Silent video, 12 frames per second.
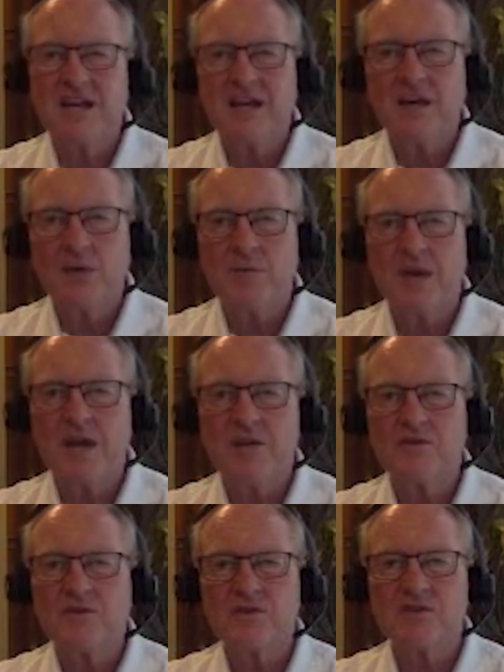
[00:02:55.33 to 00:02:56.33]
We
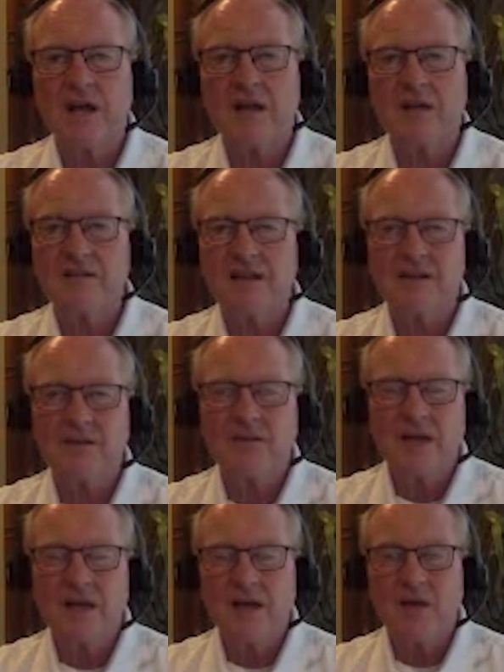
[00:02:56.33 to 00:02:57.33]
measured the solids, and
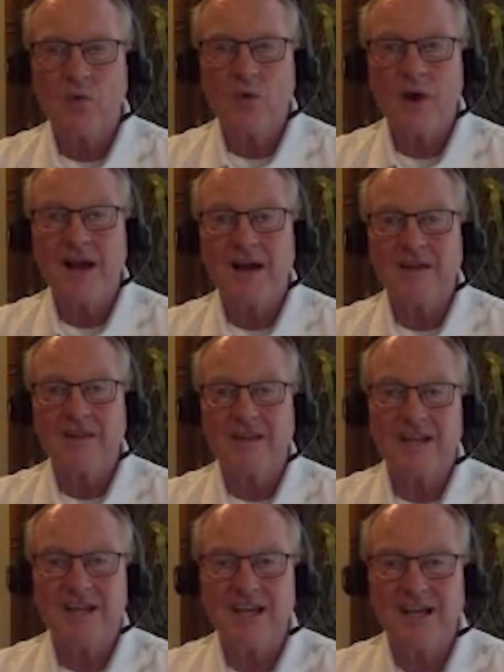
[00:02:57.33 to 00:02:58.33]
wow, they
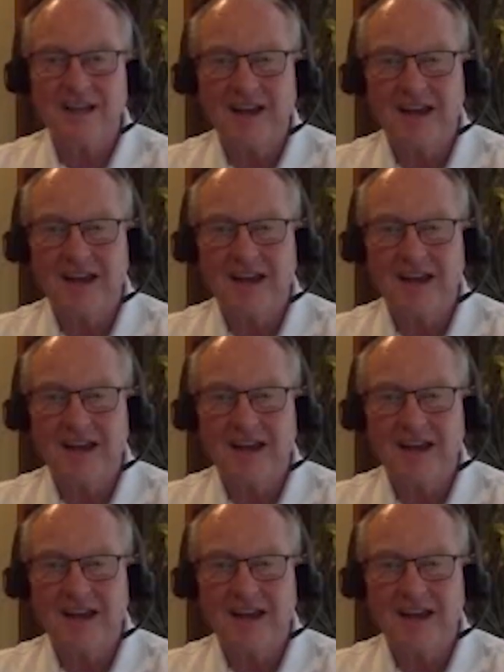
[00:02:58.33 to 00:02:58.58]
hit.